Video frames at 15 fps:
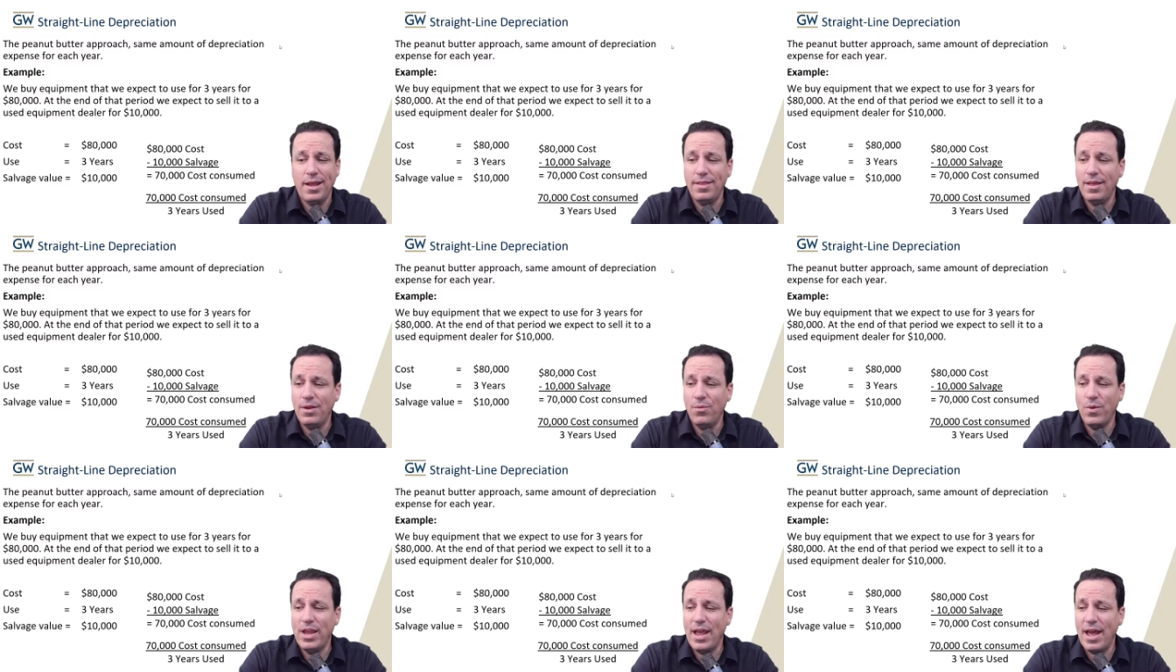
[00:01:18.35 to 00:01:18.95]
And
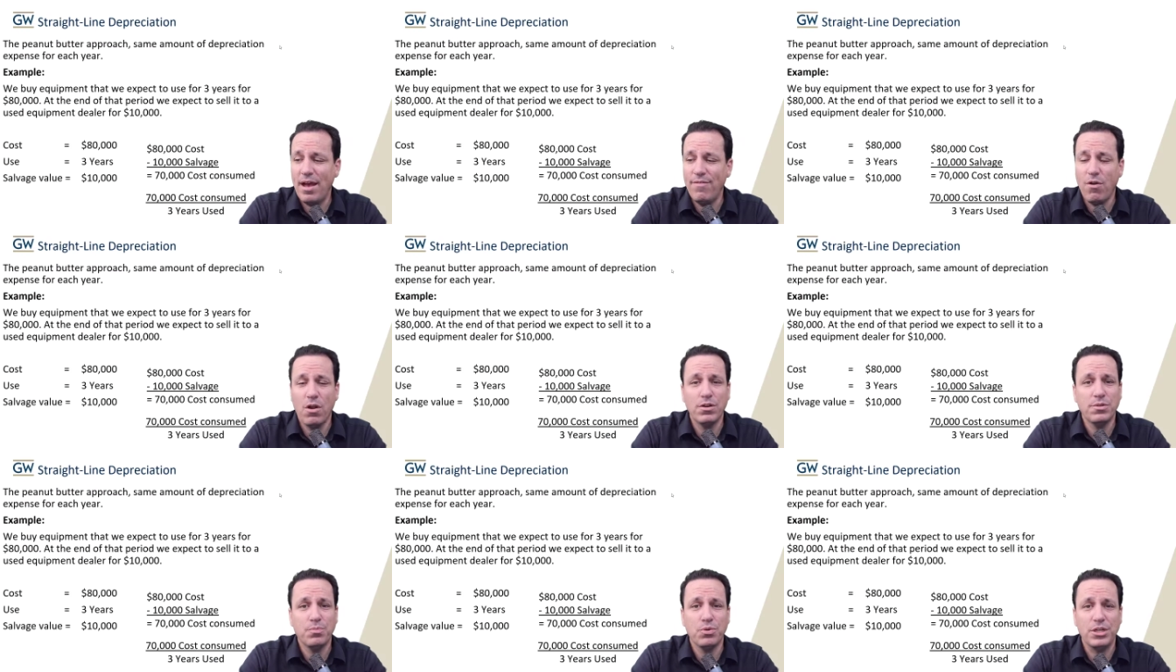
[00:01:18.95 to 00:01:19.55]
then we have
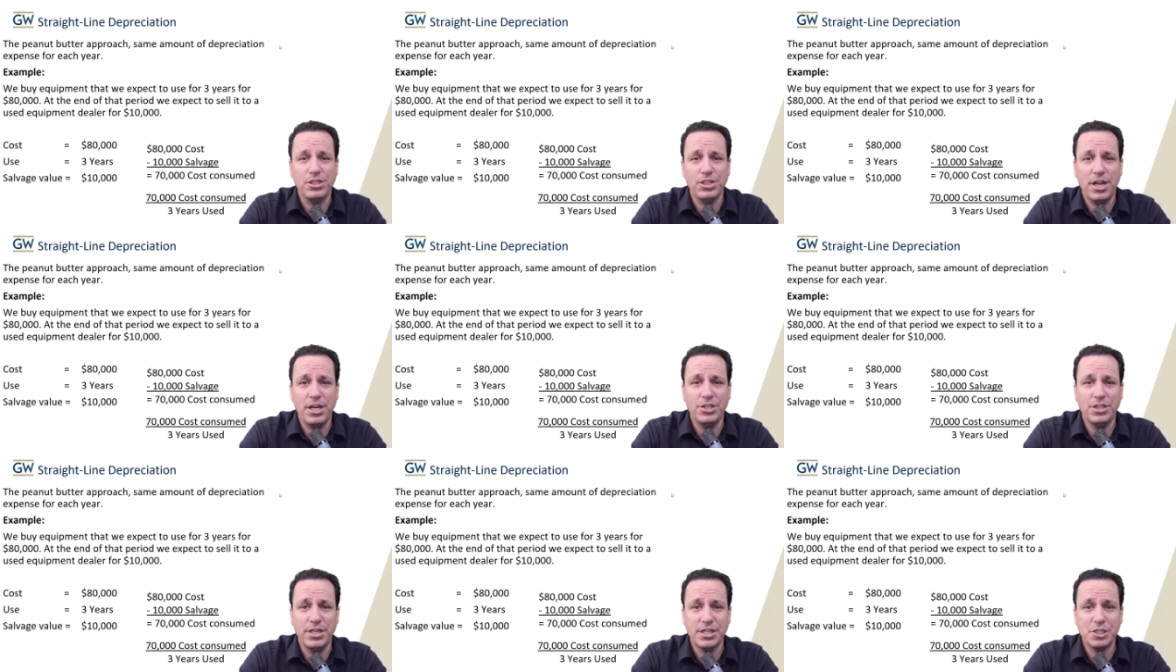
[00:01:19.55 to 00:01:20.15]
our
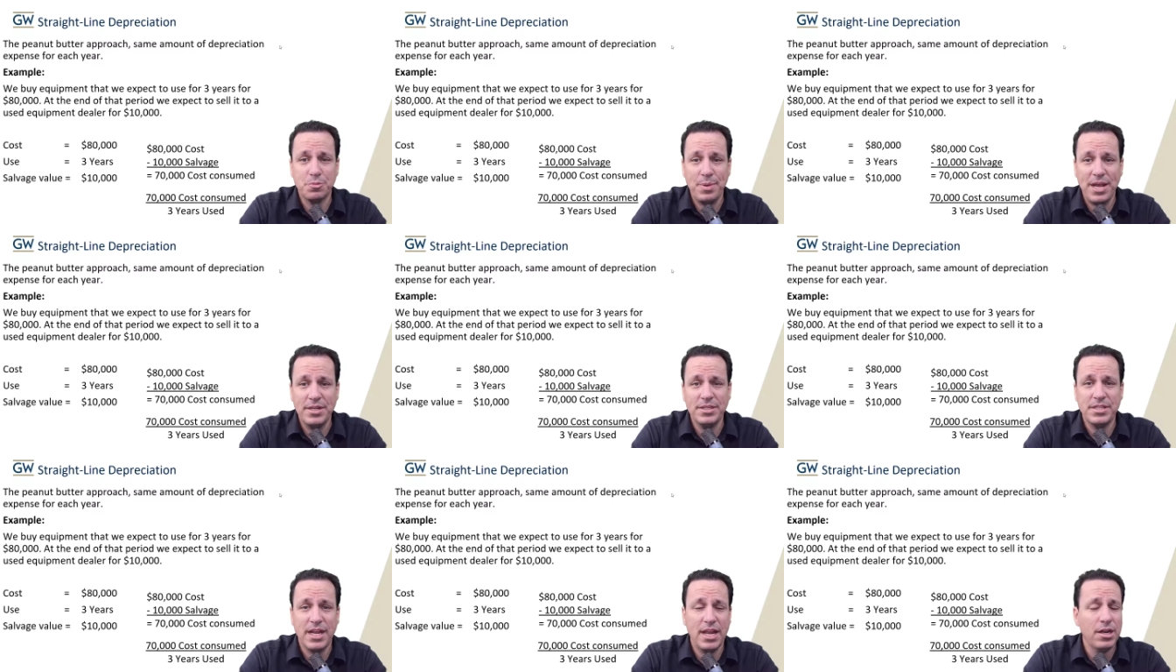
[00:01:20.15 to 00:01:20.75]
depreciation
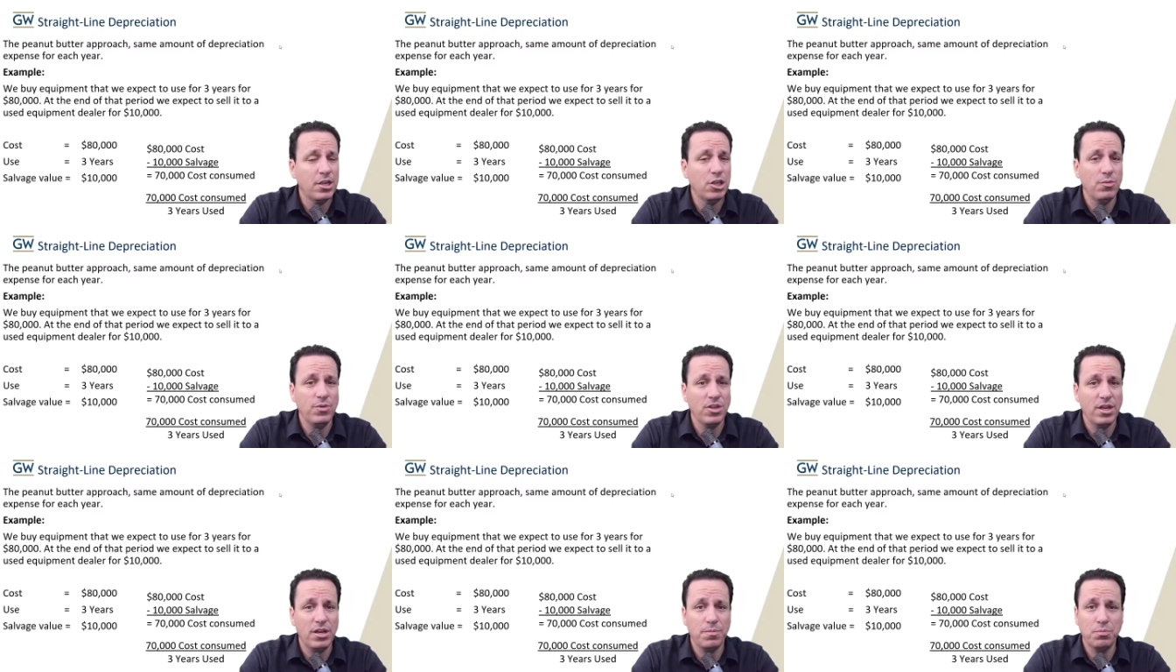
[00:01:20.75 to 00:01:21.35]
expense and
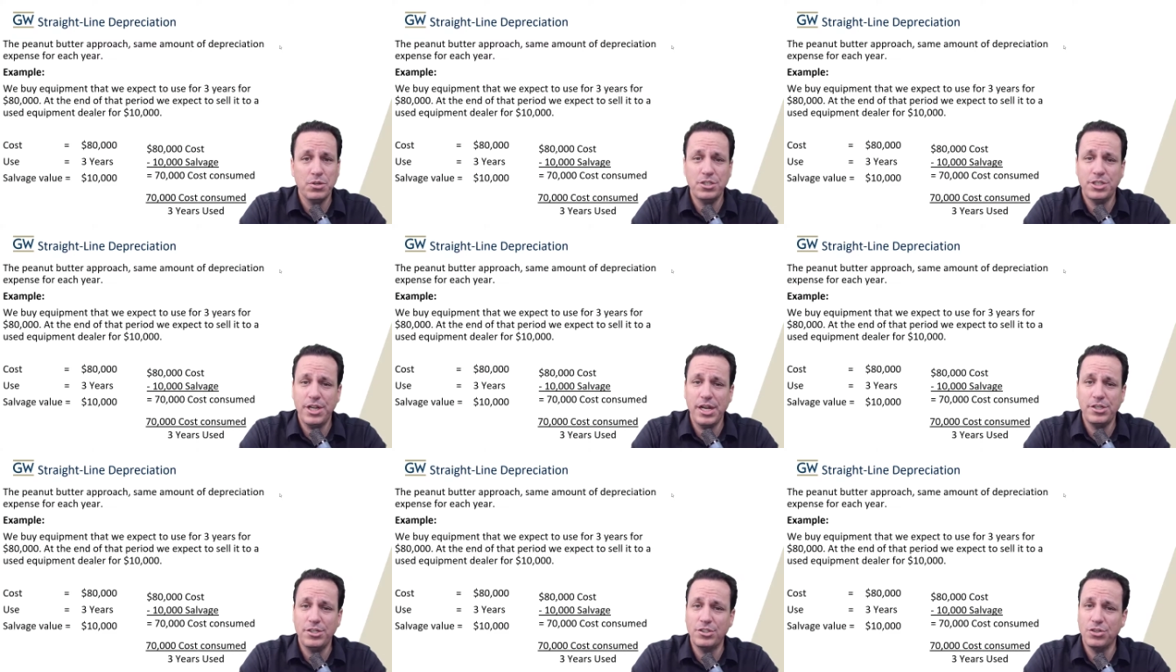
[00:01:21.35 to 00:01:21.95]
accumulated
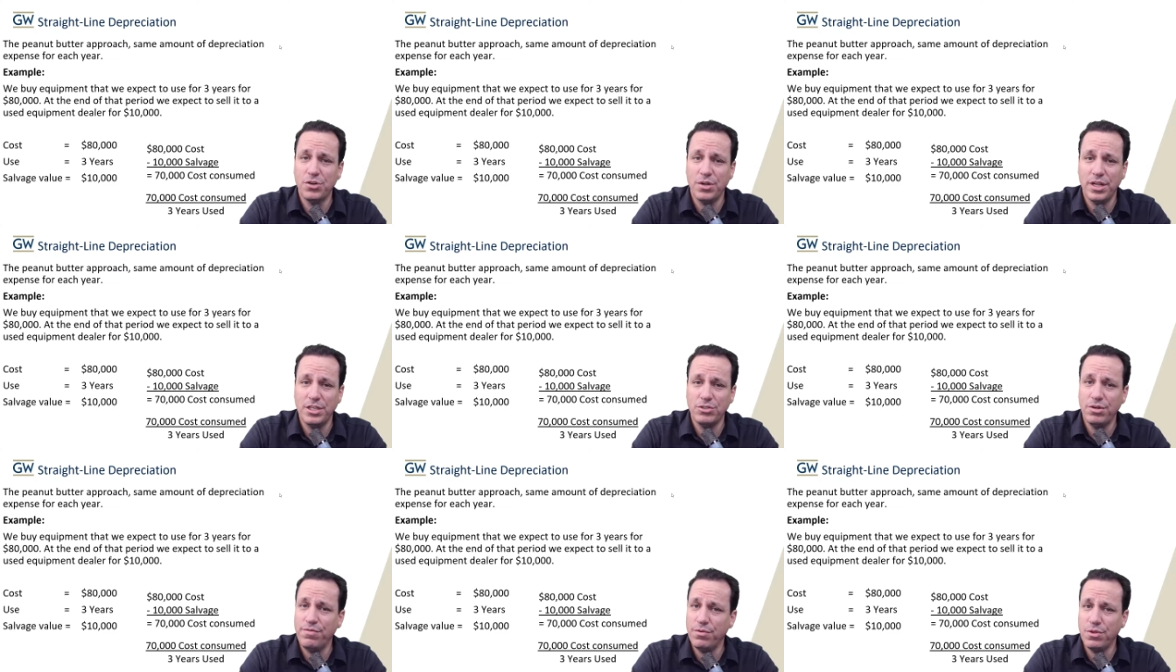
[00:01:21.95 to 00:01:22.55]
depreciation journal
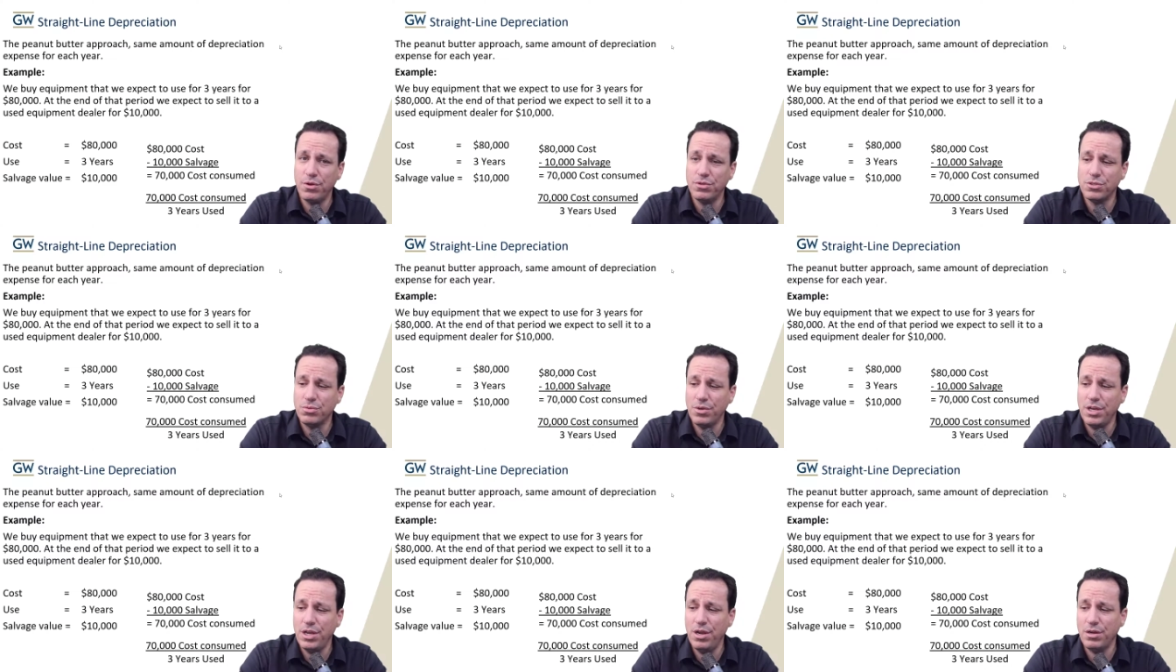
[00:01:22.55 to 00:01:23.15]
entry for those
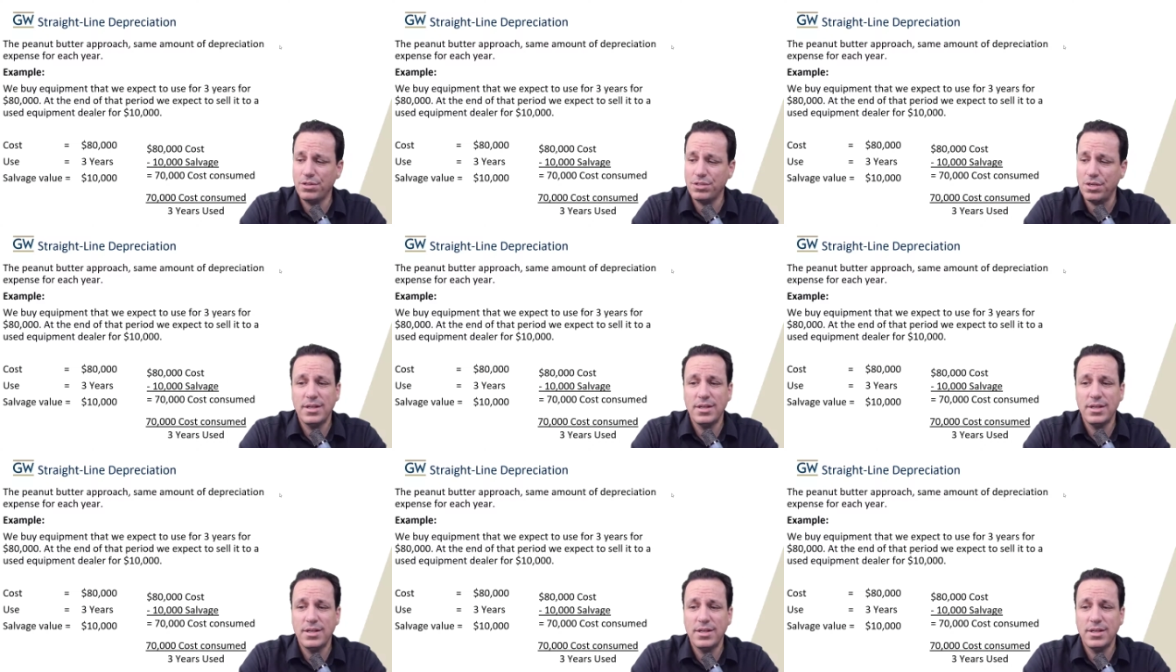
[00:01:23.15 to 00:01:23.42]
three years.